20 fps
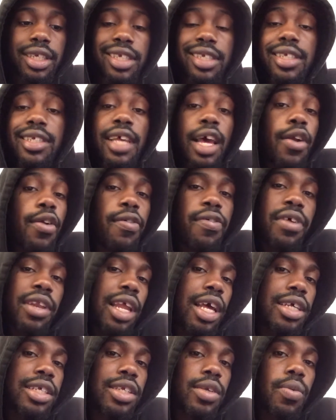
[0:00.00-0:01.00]
settle for
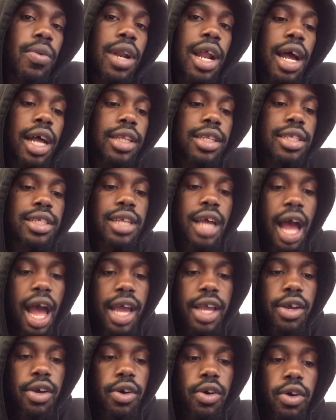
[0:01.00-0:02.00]
less than what I
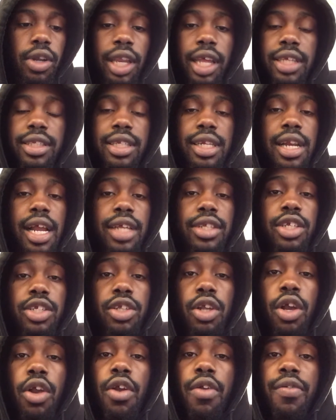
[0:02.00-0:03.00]
desire or less than I
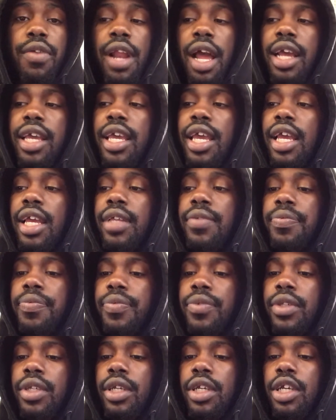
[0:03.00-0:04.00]
deserve. And I can't
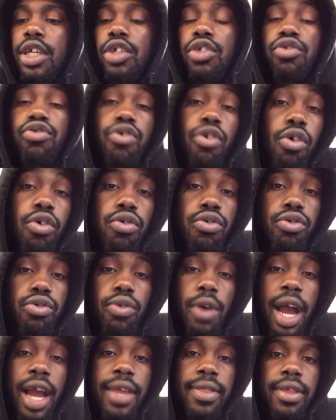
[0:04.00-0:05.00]
control
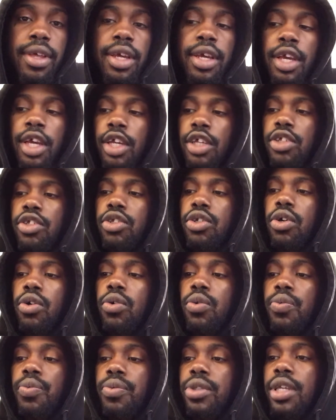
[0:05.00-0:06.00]
you either.
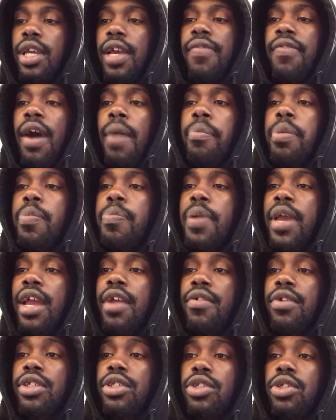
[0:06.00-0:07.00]
So if I'm
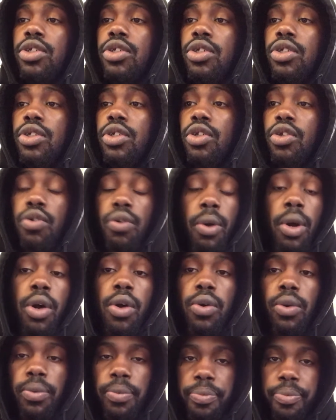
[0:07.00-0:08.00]
preparing to
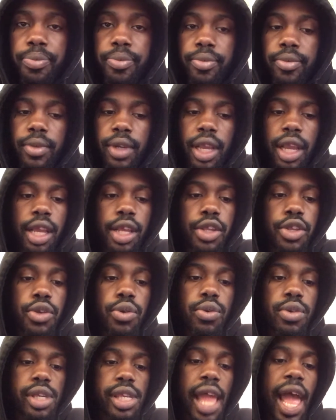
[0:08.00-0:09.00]
grow and
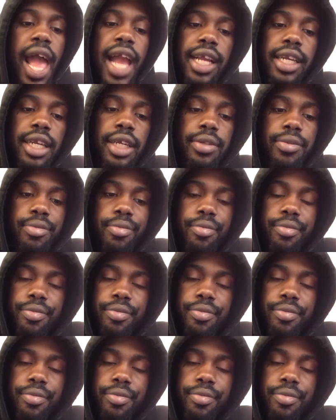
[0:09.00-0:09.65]
you stagnant,